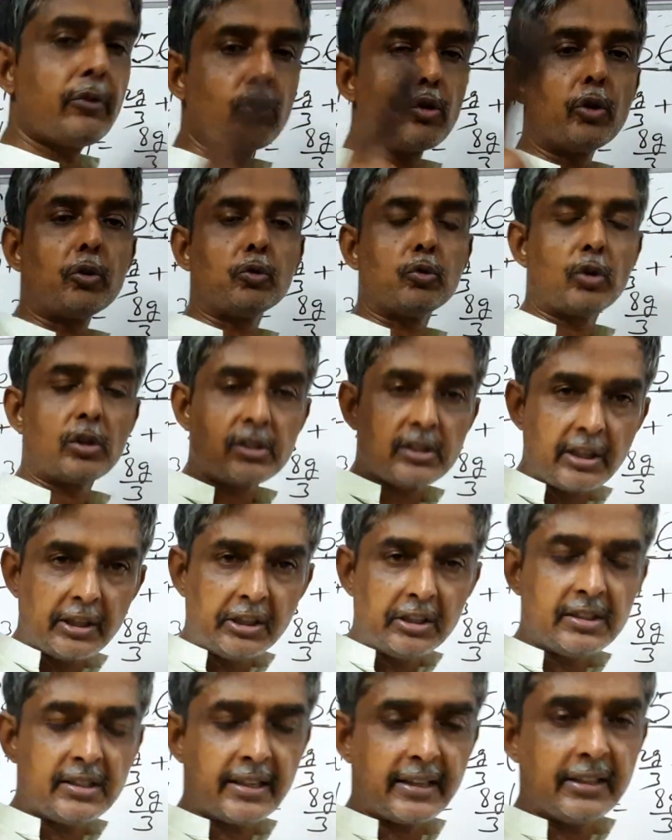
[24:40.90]
you go to those
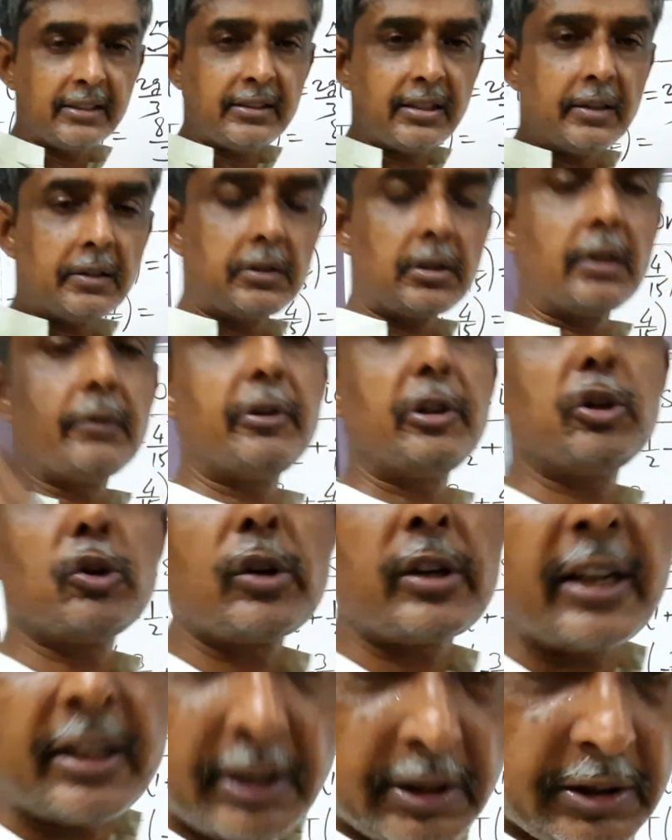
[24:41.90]
32nd, 33rd video, you will get